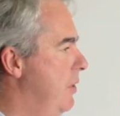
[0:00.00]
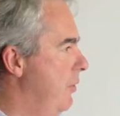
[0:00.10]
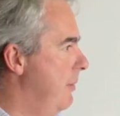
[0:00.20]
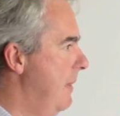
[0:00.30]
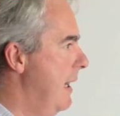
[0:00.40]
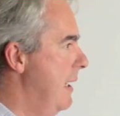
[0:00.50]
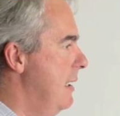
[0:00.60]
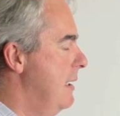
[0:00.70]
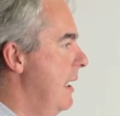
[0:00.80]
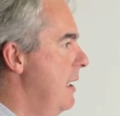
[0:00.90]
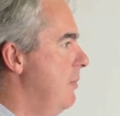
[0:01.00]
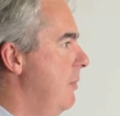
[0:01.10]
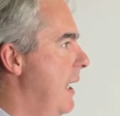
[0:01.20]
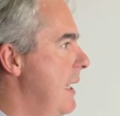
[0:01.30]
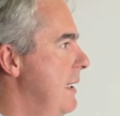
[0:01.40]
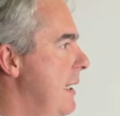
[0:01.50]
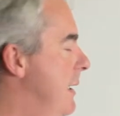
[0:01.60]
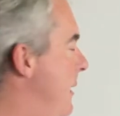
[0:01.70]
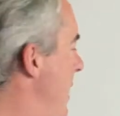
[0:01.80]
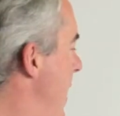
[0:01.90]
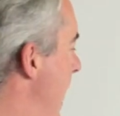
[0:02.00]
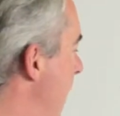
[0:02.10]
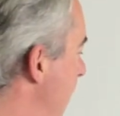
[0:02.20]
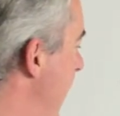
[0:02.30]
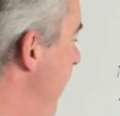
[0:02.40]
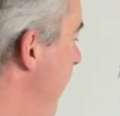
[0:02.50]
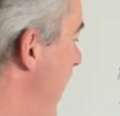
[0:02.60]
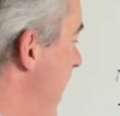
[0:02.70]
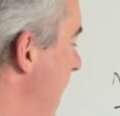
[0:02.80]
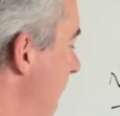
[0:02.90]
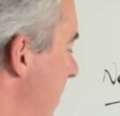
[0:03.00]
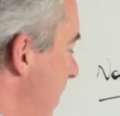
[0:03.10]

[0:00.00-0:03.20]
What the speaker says: talked about the intangible assets, can